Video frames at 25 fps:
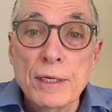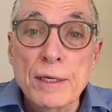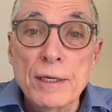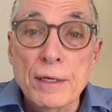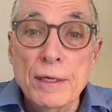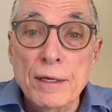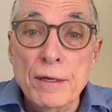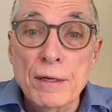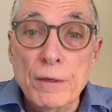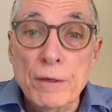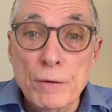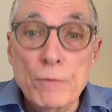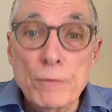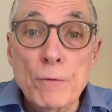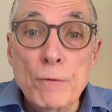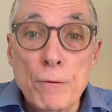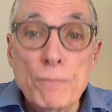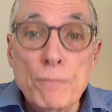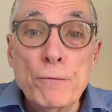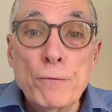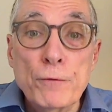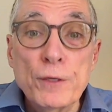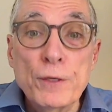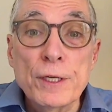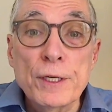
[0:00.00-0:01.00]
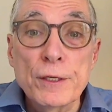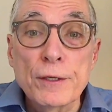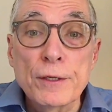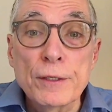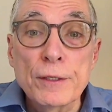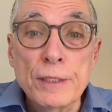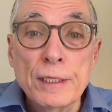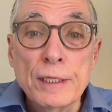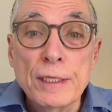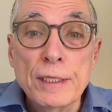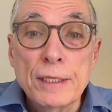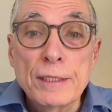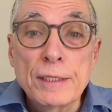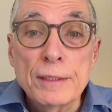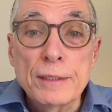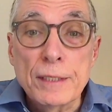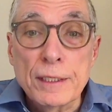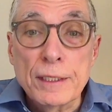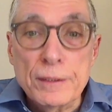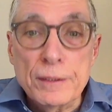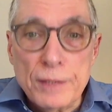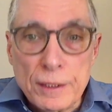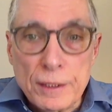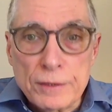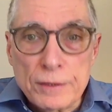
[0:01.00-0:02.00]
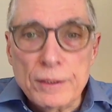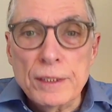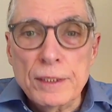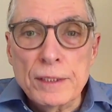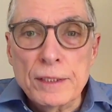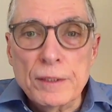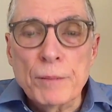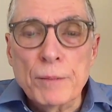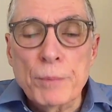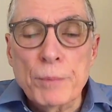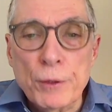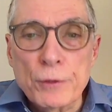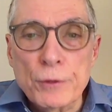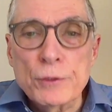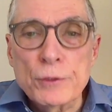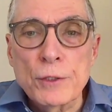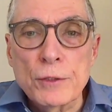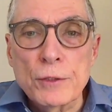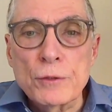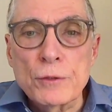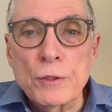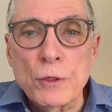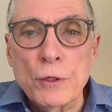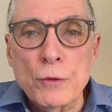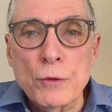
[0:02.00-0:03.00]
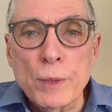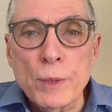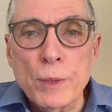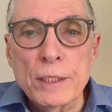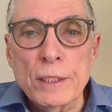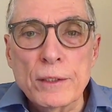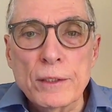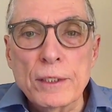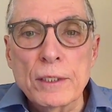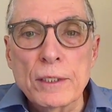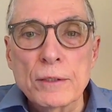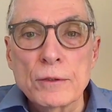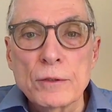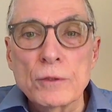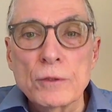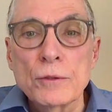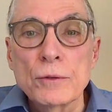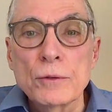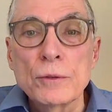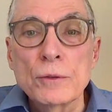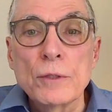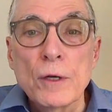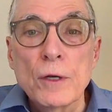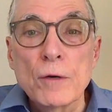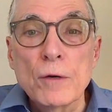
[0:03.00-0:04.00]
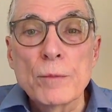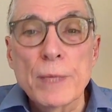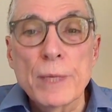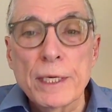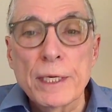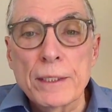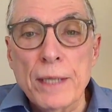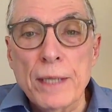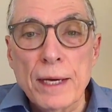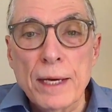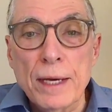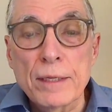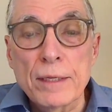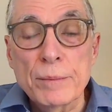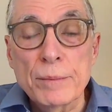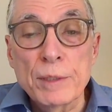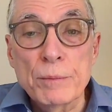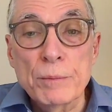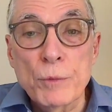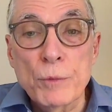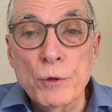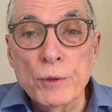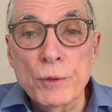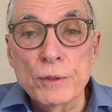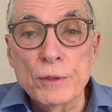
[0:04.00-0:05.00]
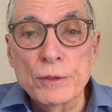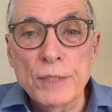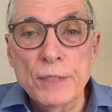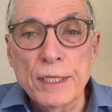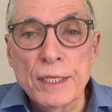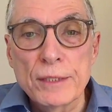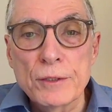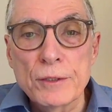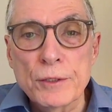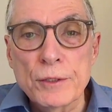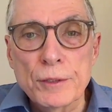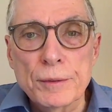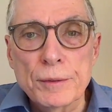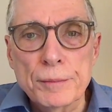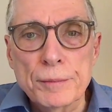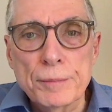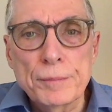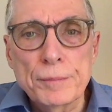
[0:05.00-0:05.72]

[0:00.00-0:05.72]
uh, of fear that, that lead the person to quickly conclude, oh my God, I'm in mortal danger.